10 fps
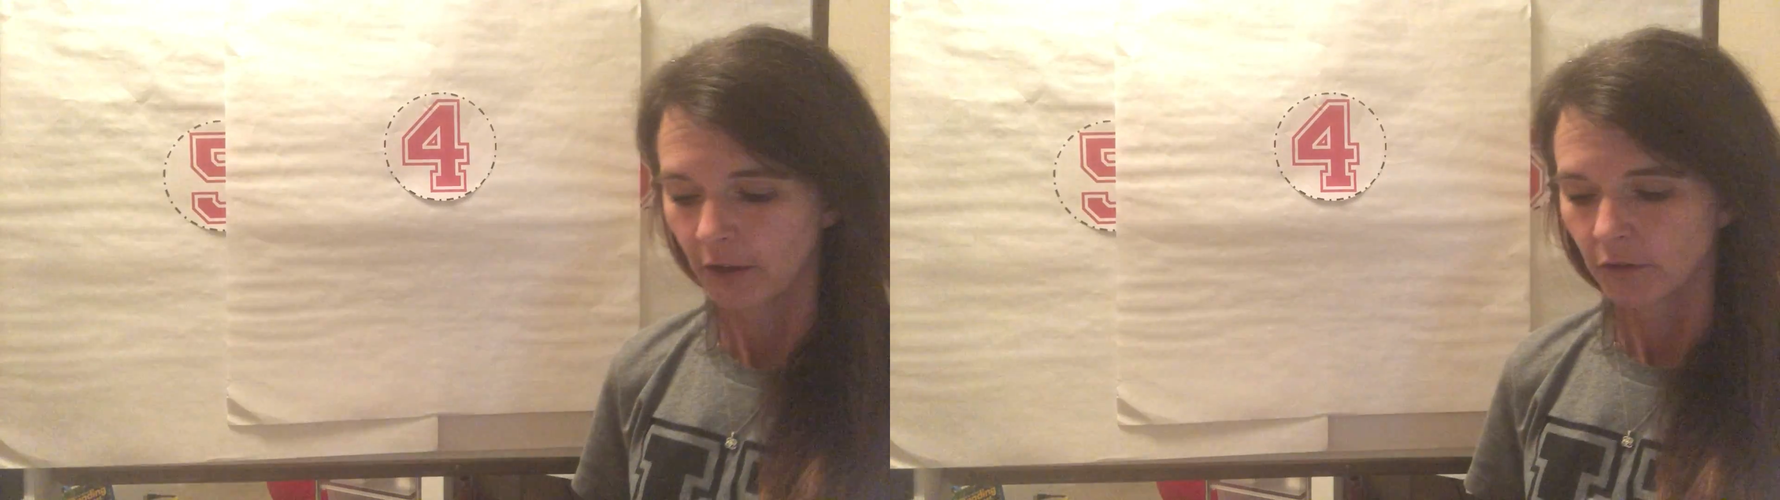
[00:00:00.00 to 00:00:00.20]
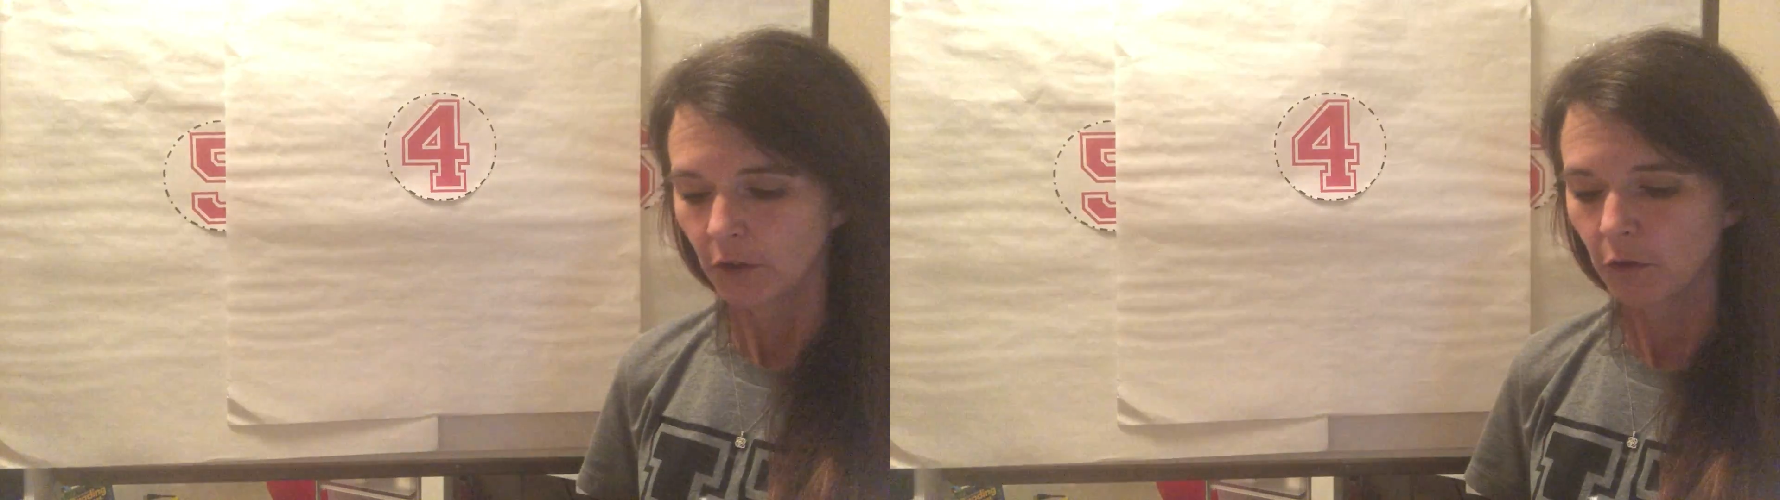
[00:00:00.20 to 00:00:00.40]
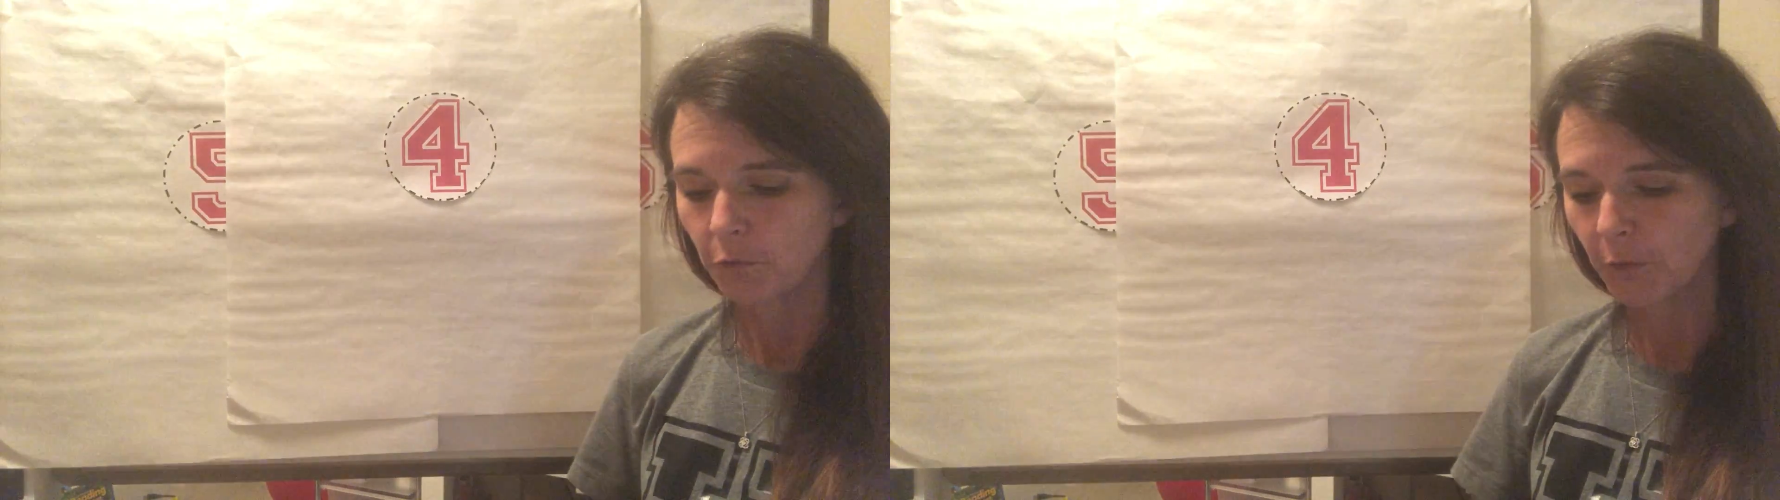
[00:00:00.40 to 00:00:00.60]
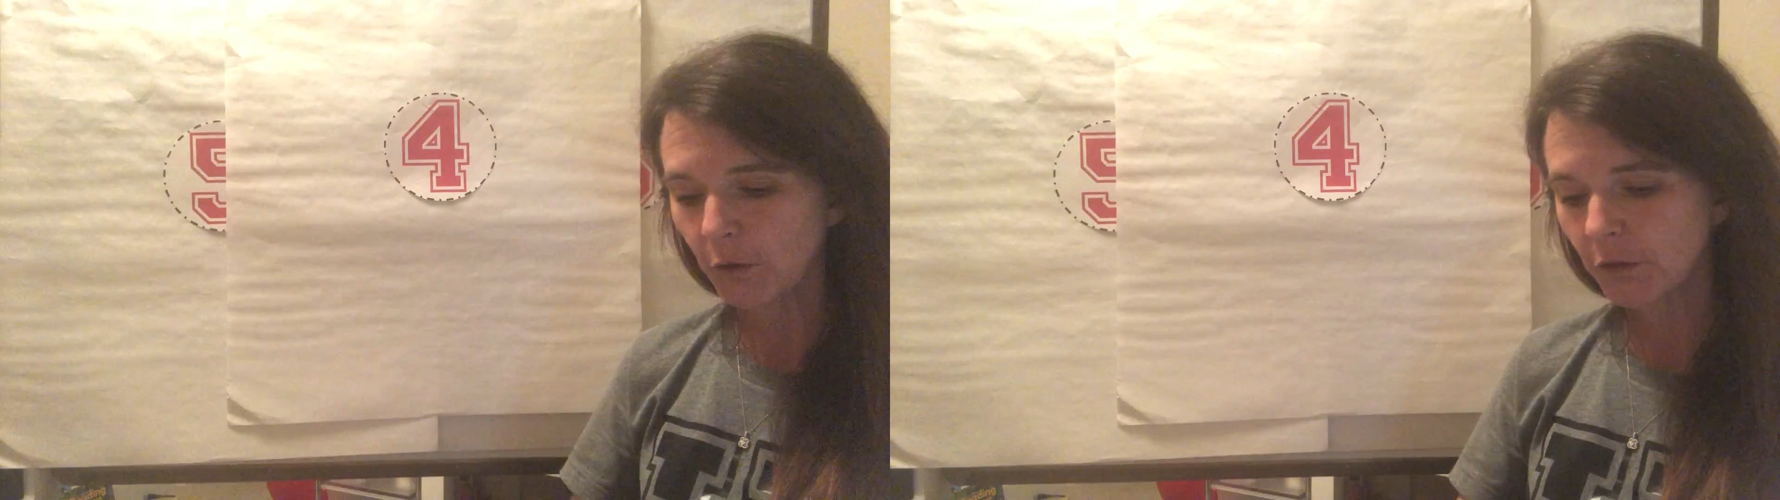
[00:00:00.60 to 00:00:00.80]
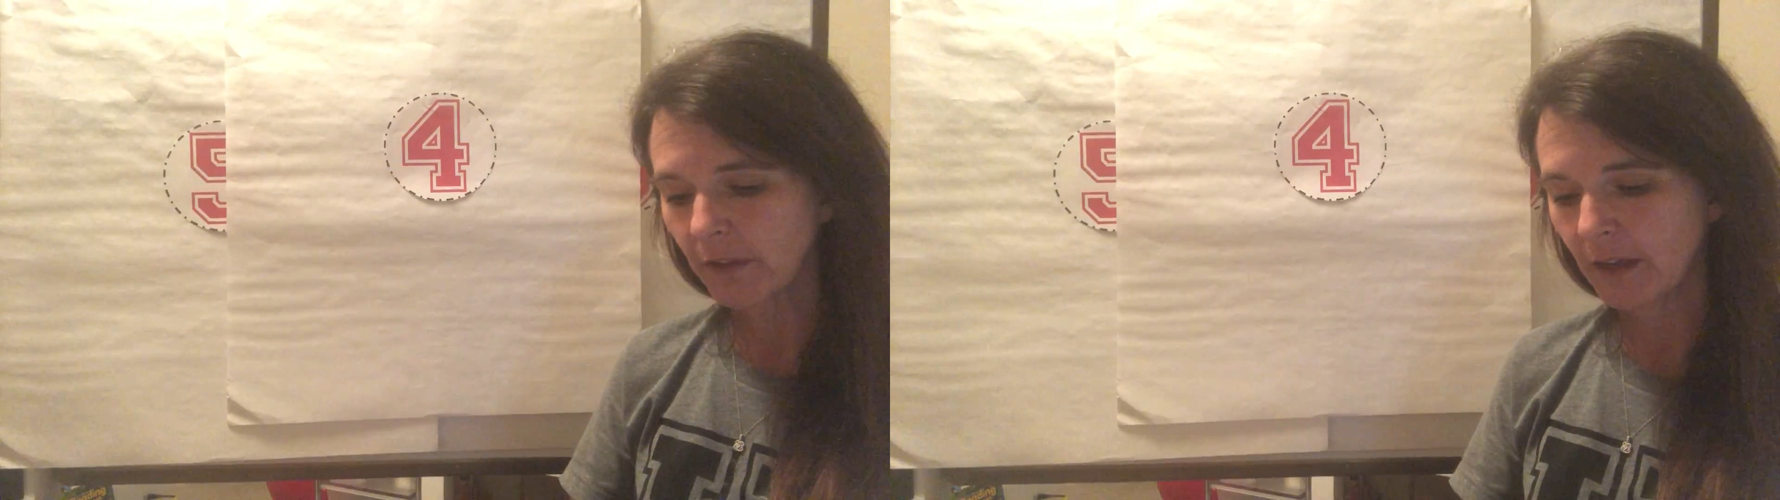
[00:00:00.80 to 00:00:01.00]
So the
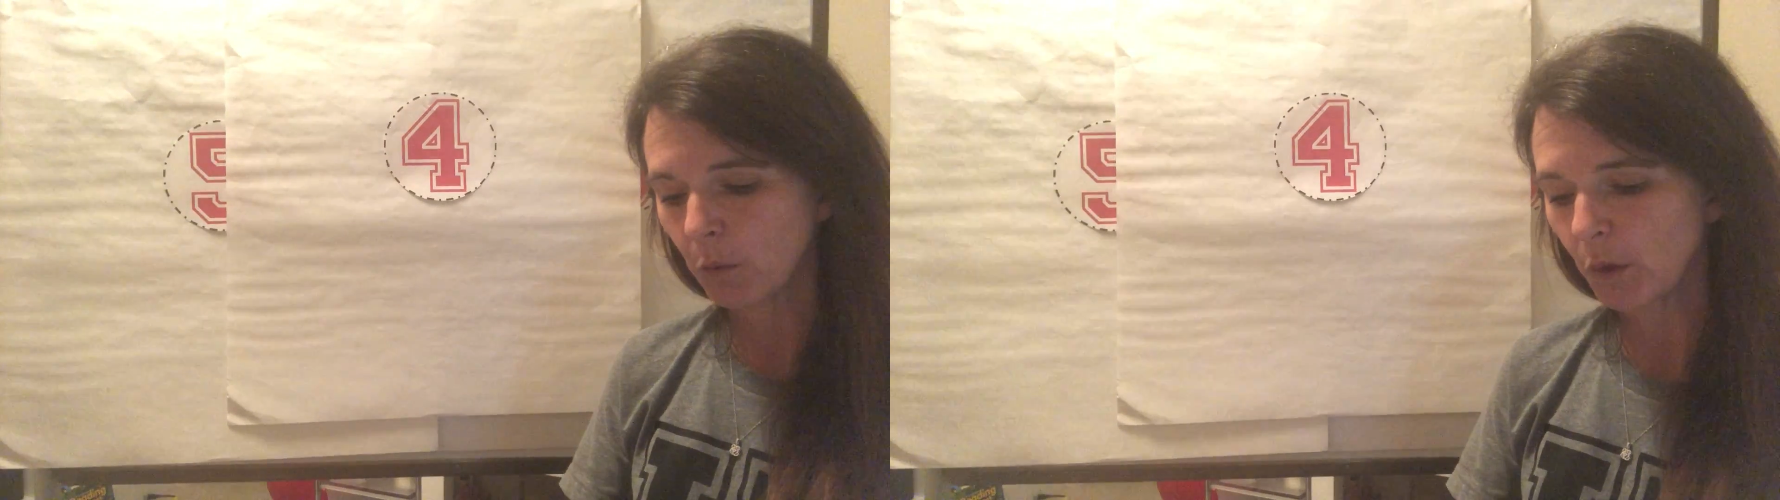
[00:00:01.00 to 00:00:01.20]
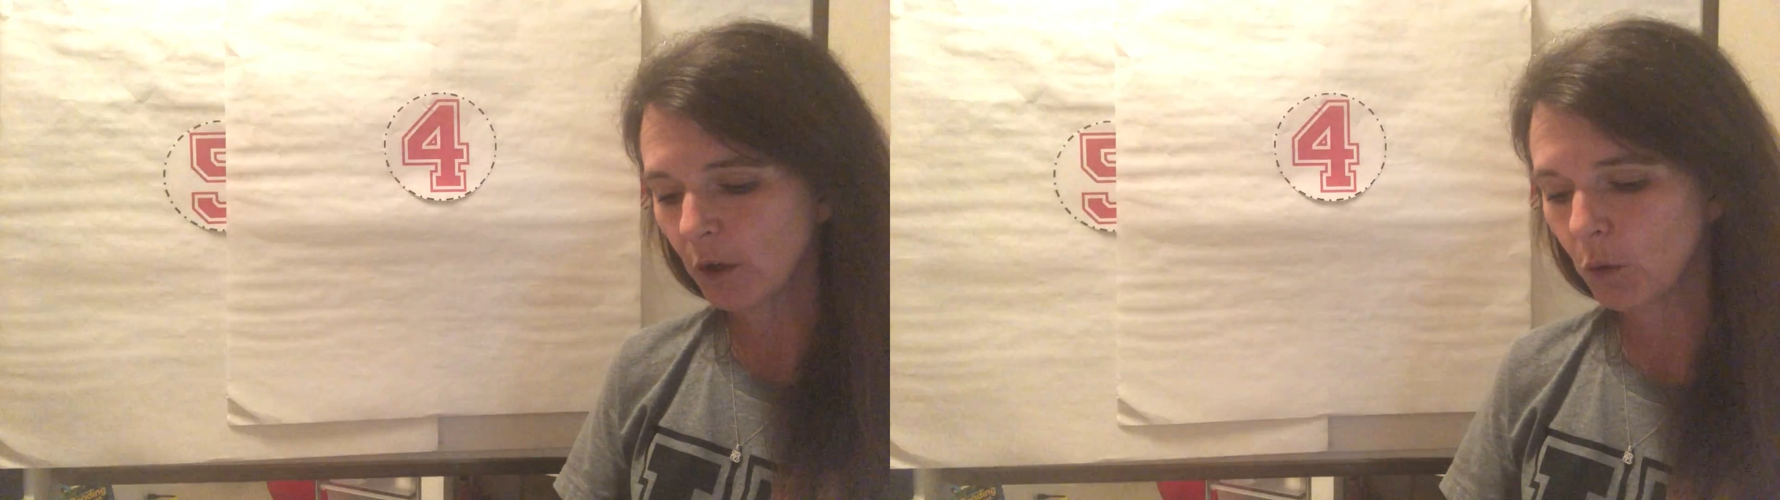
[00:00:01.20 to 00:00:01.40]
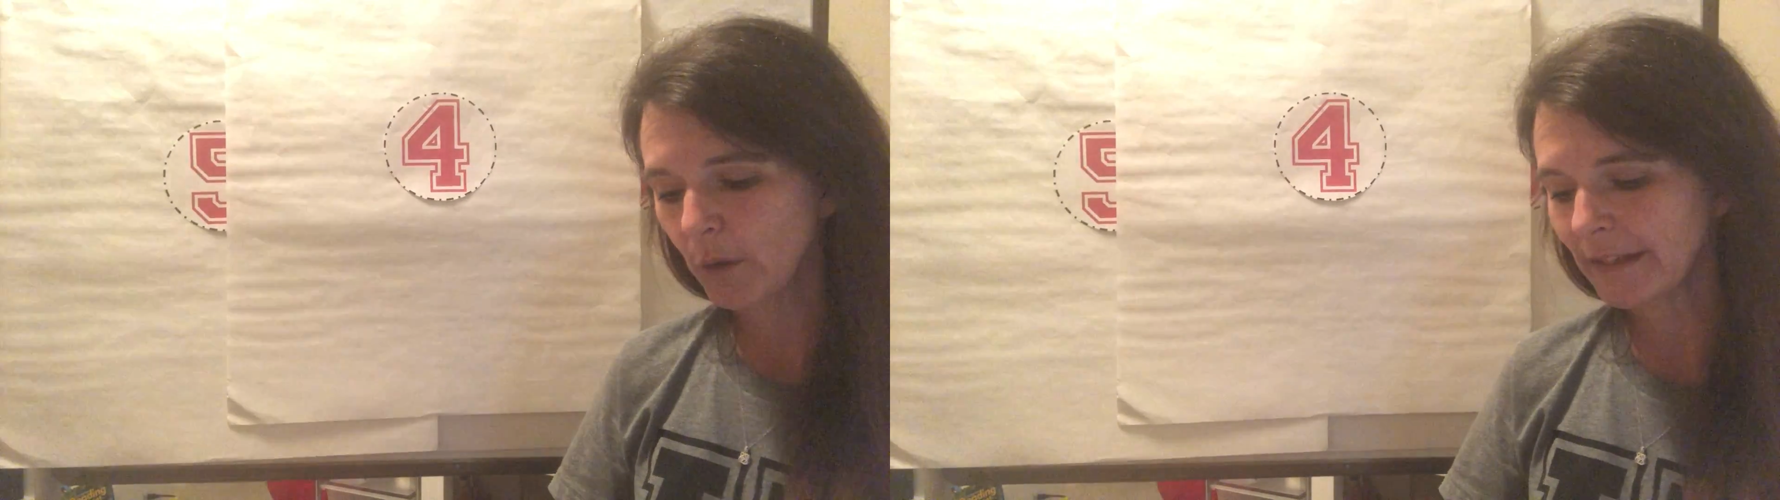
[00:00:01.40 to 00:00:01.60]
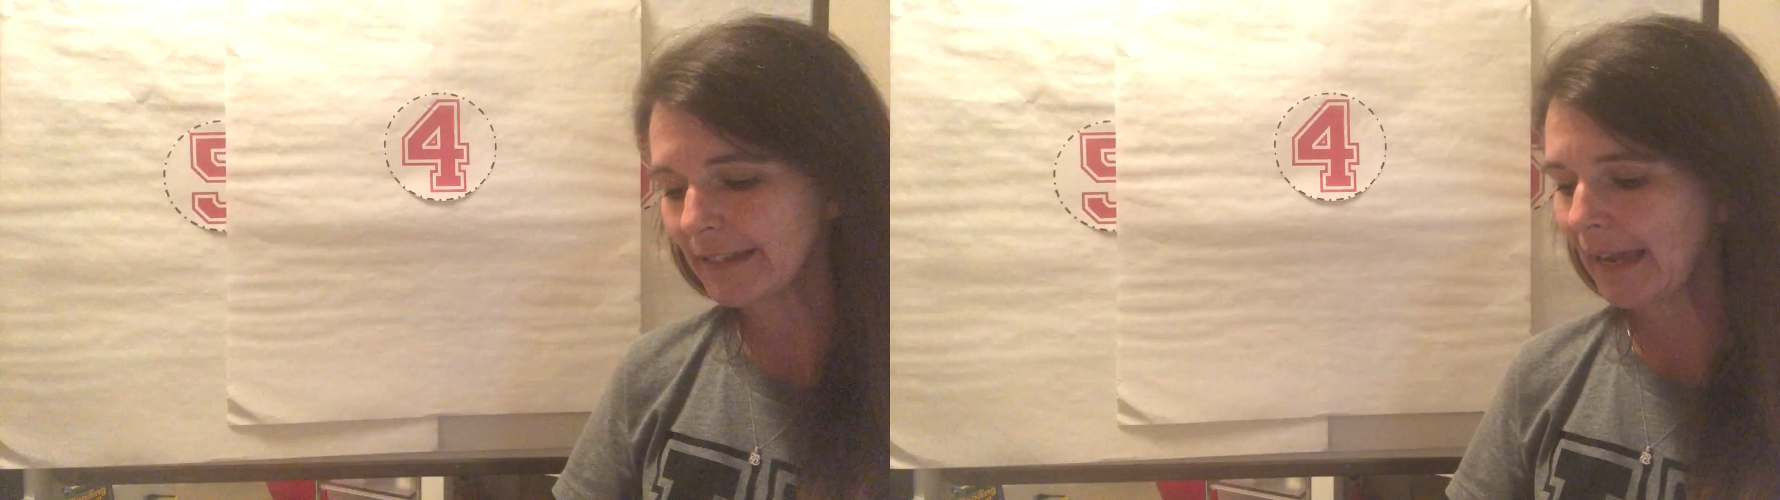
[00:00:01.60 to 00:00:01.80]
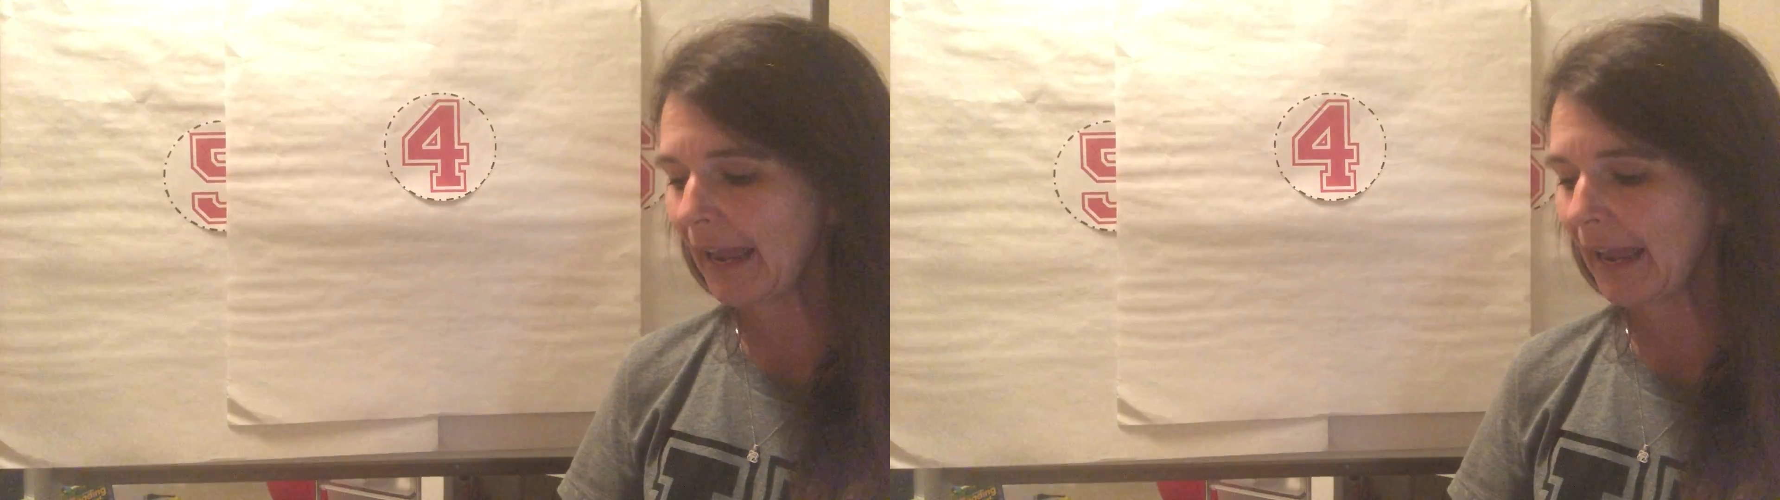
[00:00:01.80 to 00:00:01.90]
first thing we're going to